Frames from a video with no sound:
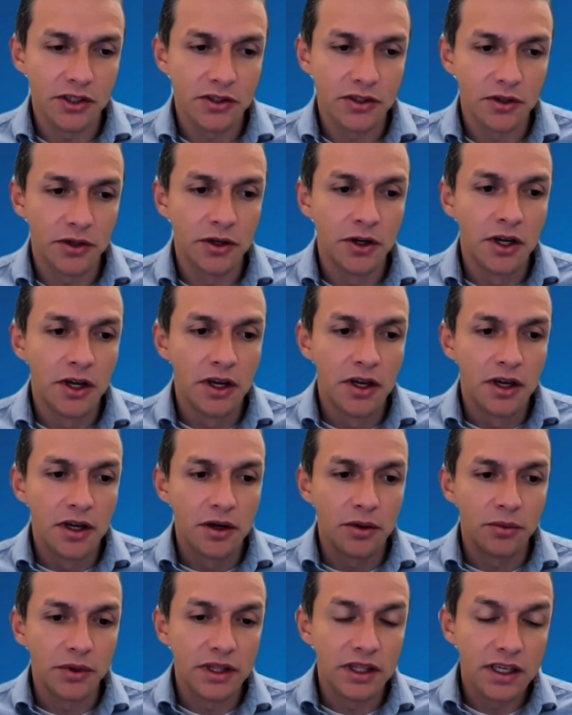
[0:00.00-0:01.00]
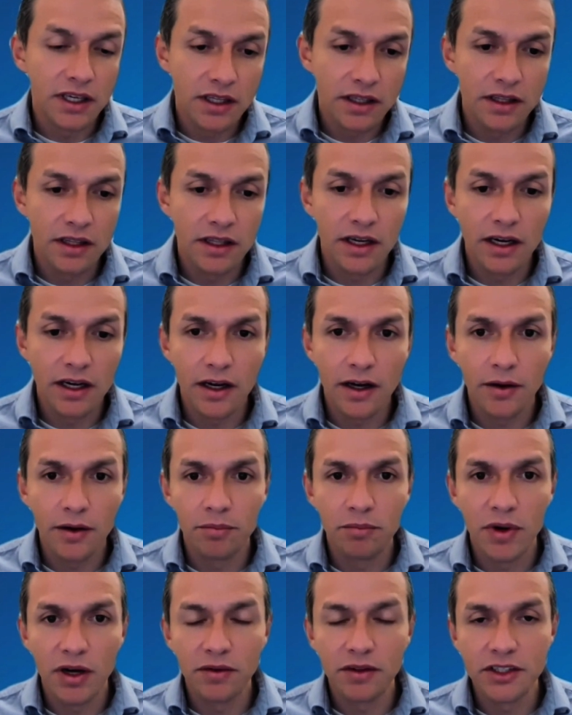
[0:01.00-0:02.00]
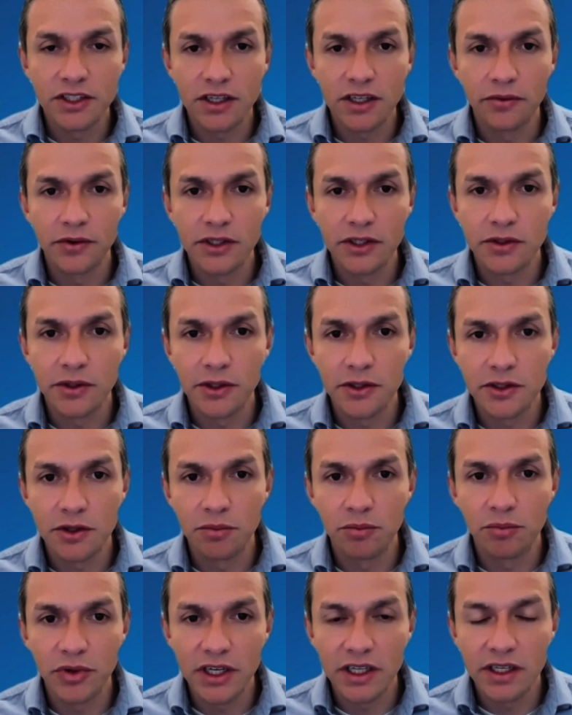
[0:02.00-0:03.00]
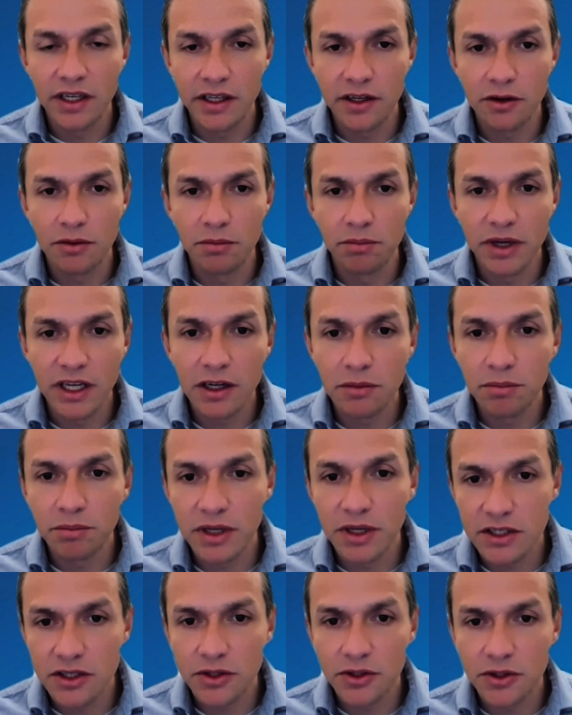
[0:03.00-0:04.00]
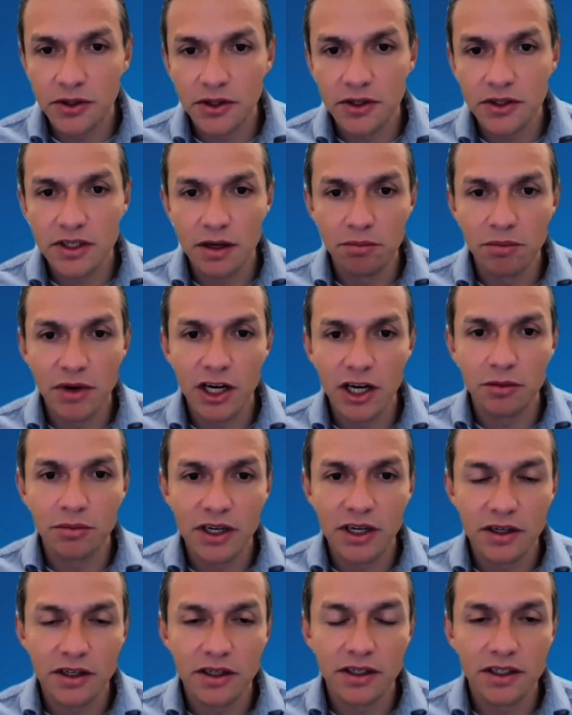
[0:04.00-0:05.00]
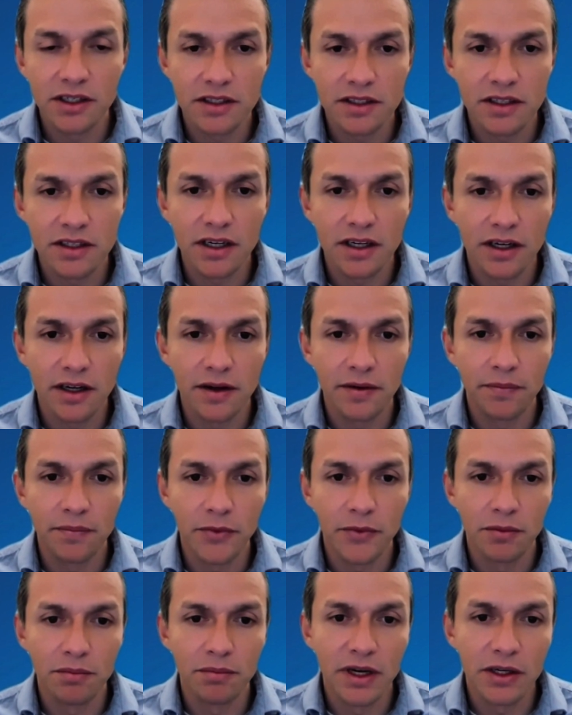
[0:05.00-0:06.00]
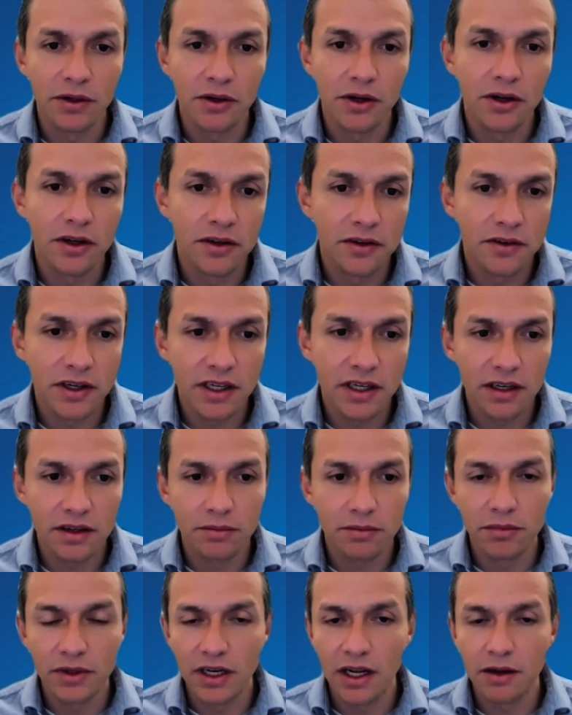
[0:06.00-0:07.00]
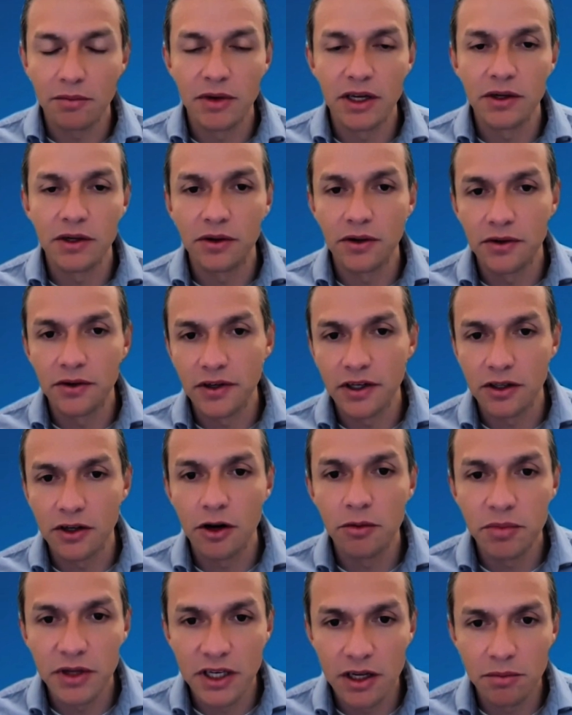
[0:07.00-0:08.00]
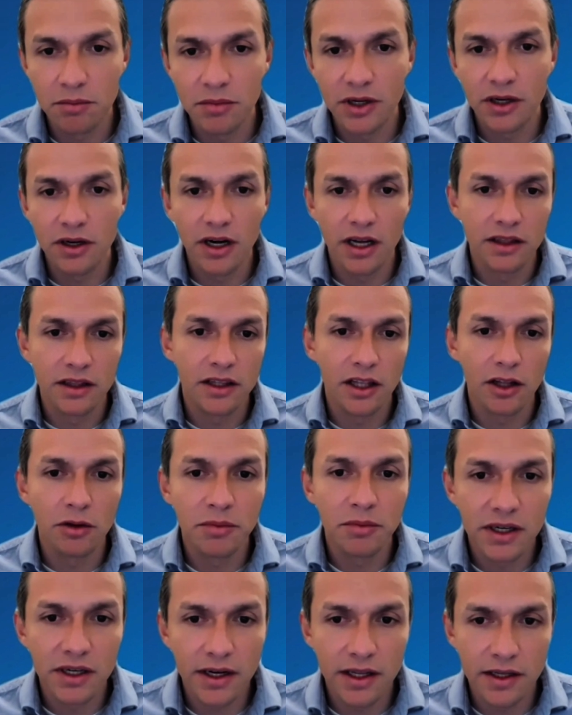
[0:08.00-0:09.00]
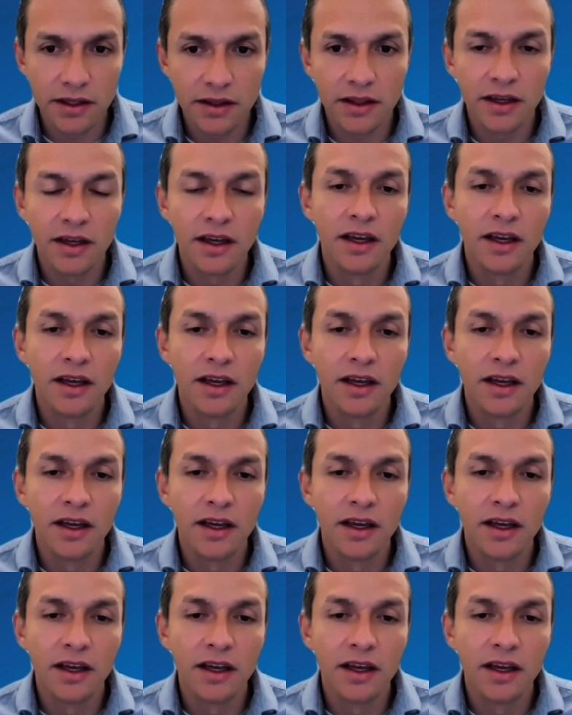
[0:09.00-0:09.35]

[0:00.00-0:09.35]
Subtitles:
So we did publish our results on prenatal metal mixtures and biomarkers of mitochondria, like mitochondrial copy number and telomere length